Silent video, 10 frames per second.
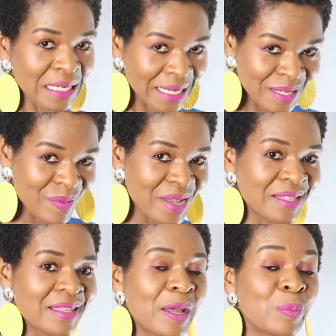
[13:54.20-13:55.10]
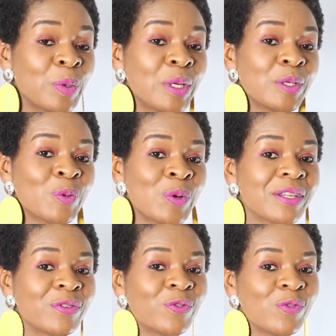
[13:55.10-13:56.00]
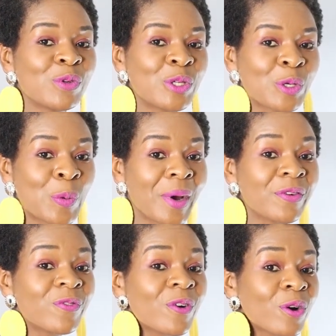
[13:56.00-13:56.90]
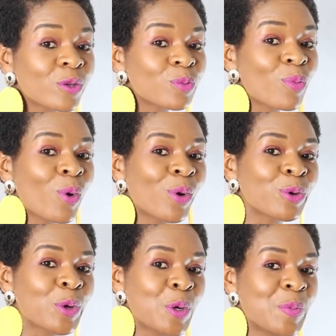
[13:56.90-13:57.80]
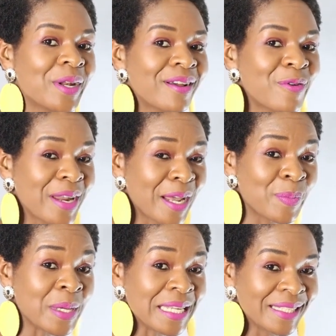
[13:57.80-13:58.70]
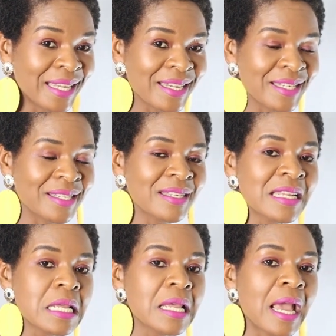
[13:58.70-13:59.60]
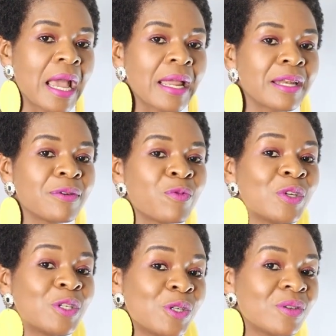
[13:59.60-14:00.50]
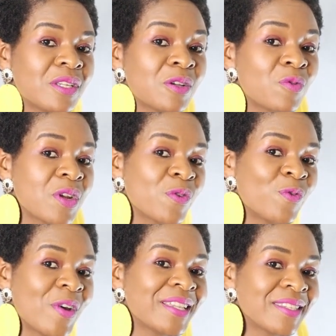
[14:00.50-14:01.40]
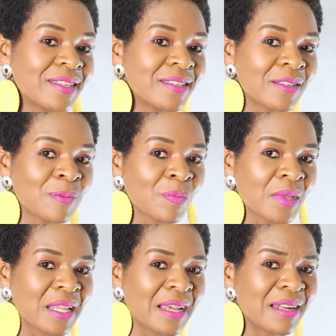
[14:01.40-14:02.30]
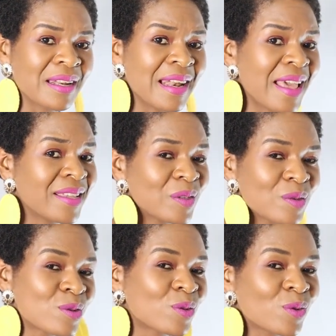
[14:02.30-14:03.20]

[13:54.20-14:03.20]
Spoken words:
This means that police work in future might focus more on criminal rehabilitation and reducing reoffenses and less on